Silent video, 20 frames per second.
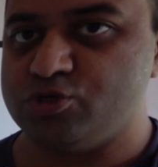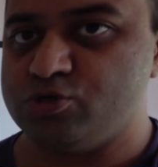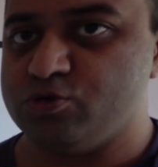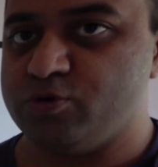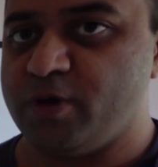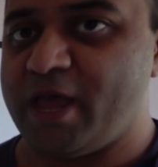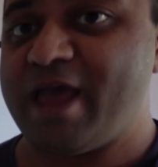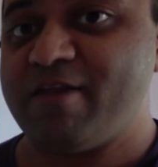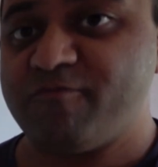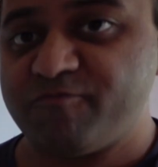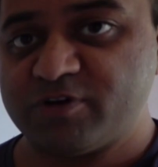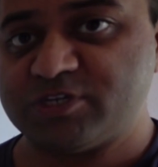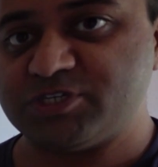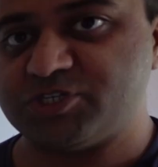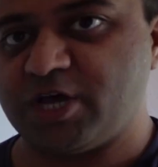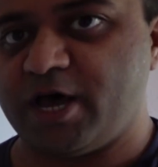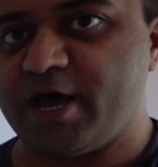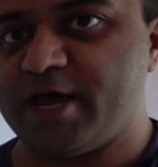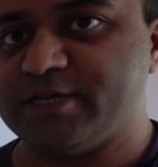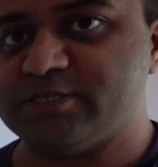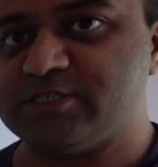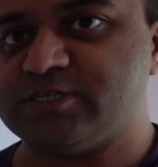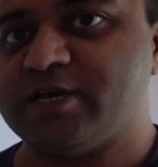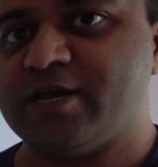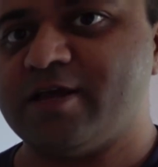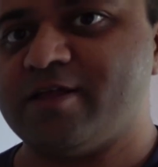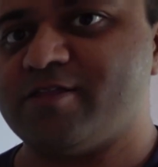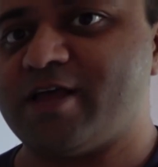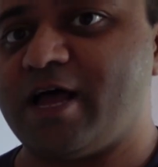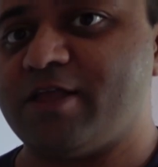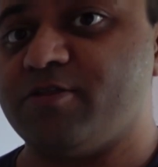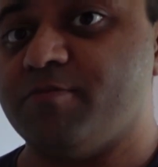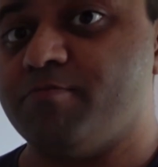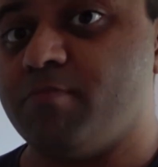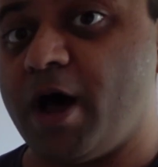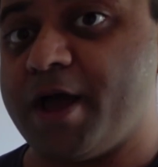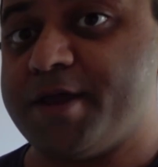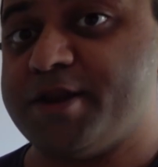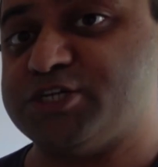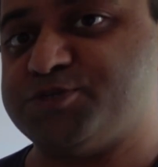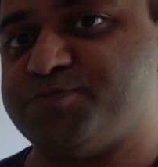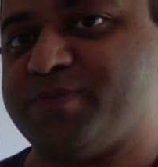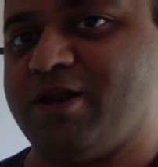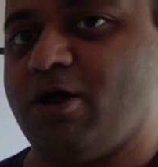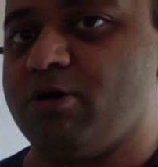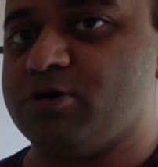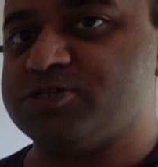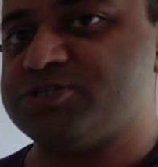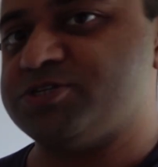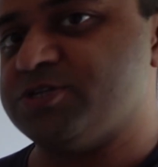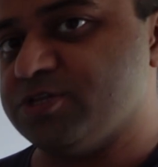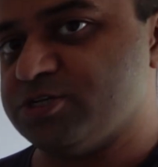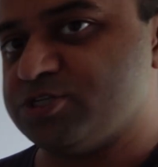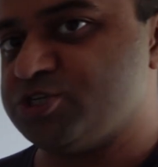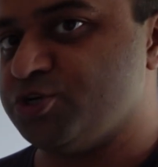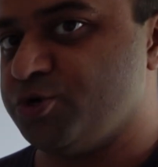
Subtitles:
emphasize that the minus belongs to the 2.